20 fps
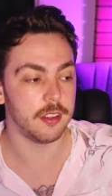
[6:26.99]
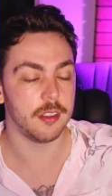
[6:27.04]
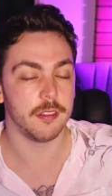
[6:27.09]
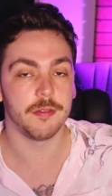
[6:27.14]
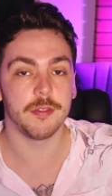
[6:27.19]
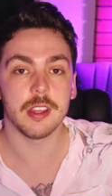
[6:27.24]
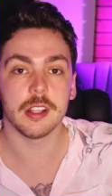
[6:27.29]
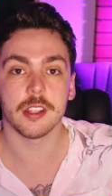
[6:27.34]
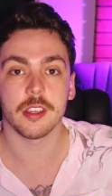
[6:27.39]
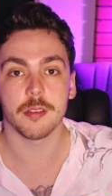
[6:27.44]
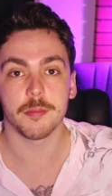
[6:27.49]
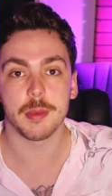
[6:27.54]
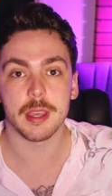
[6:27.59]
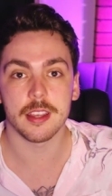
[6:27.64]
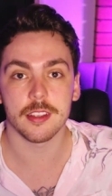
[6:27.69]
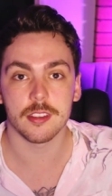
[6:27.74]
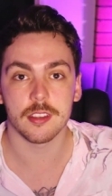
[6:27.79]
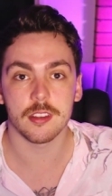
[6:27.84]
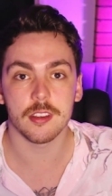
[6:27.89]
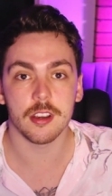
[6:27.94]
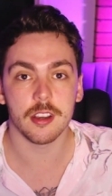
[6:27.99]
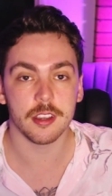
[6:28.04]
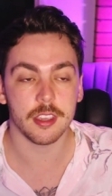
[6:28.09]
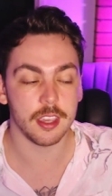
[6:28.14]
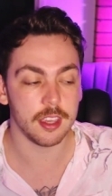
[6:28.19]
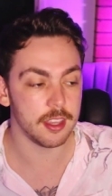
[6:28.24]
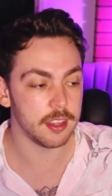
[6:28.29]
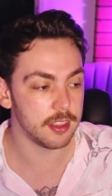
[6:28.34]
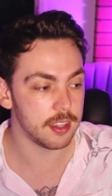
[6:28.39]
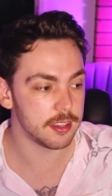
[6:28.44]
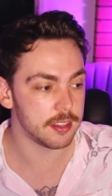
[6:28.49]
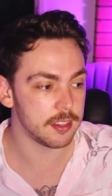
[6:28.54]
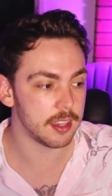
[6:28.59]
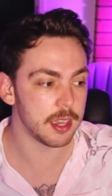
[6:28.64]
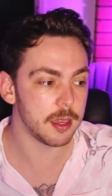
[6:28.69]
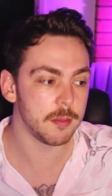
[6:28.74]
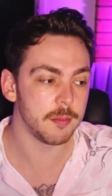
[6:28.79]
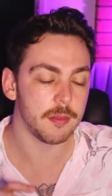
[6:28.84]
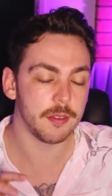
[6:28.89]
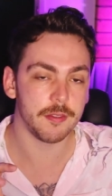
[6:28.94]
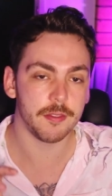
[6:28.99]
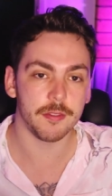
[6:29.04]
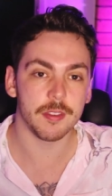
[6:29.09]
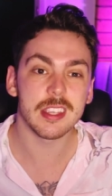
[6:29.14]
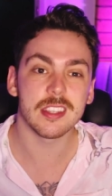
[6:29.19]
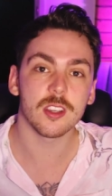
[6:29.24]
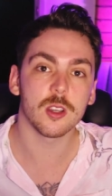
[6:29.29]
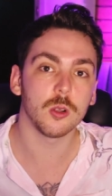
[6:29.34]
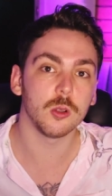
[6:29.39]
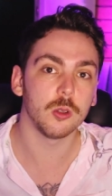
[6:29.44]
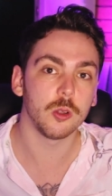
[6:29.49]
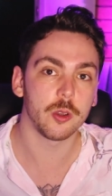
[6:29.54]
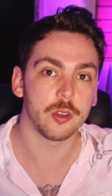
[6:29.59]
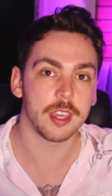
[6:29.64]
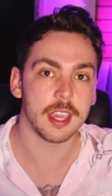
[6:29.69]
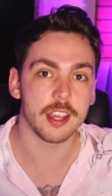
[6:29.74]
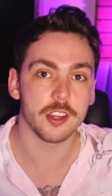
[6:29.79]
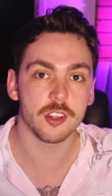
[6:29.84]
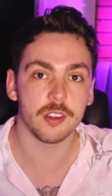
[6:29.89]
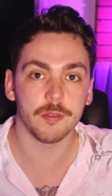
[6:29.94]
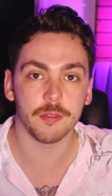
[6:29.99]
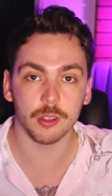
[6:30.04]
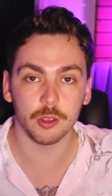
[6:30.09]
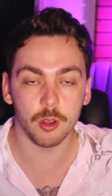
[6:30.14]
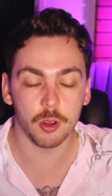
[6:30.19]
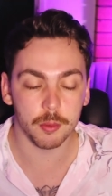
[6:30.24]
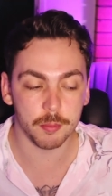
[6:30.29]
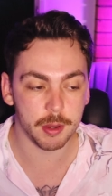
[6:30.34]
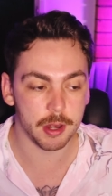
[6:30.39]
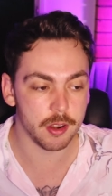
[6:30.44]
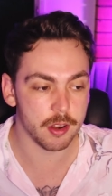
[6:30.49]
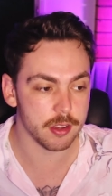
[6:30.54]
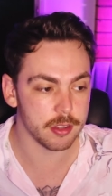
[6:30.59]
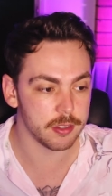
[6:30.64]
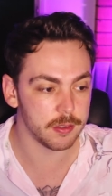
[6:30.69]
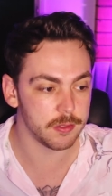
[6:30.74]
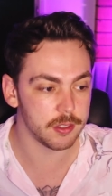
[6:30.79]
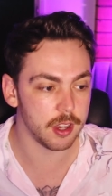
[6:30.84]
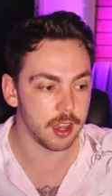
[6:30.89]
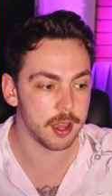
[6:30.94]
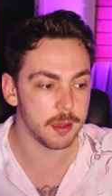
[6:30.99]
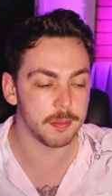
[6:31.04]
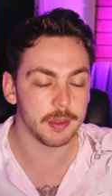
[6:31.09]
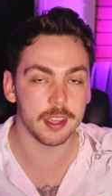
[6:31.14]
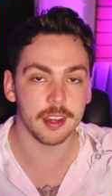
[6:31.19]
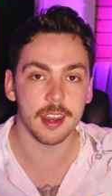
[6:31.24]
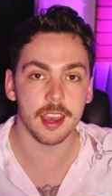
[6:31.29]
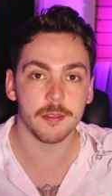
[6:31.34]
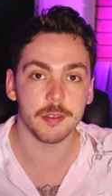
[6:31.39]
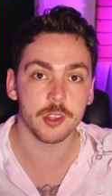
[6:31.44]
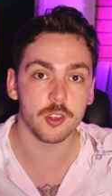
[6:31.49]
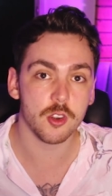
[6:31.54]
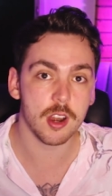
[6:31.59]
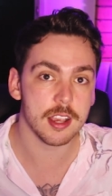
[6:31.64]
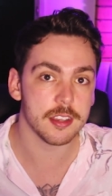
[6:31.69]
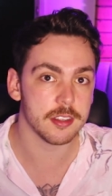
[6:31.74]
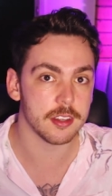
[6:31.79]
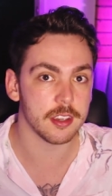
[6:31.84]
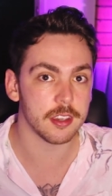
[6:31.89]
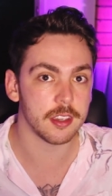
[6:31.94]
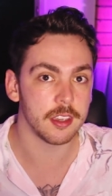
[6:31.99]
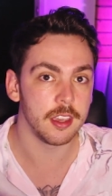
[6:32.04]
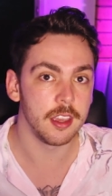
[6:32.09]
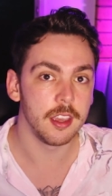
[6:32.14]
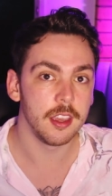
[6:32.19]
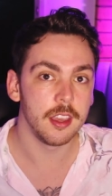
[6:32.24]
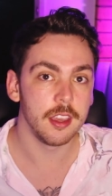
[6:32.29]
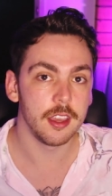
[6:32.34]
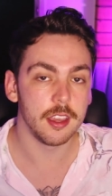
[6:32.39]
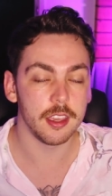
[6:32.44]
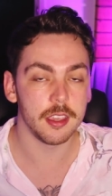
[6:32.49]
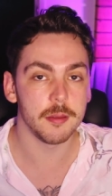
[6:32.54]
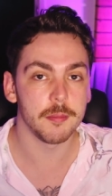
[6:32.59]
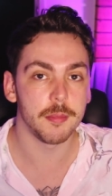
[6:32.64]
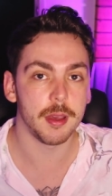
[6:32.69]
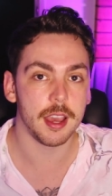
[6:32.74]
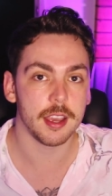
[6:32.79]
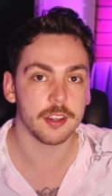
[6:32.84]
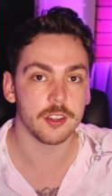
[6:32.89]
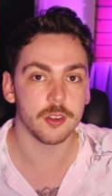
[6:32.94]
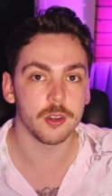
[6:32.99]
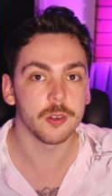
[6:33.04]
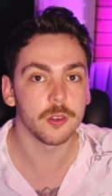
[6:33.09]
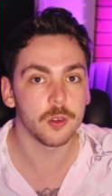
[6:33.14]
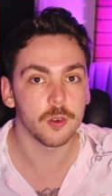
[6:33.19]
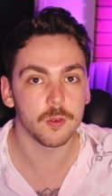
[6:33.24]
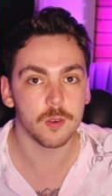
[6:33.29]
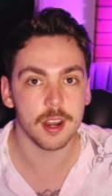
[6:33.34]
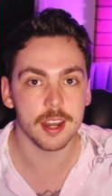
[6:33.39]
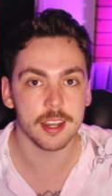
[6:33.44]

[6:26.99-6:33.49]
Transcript: The feeling of being stuck in the same physical location for long periods of time can have a drastic impact on your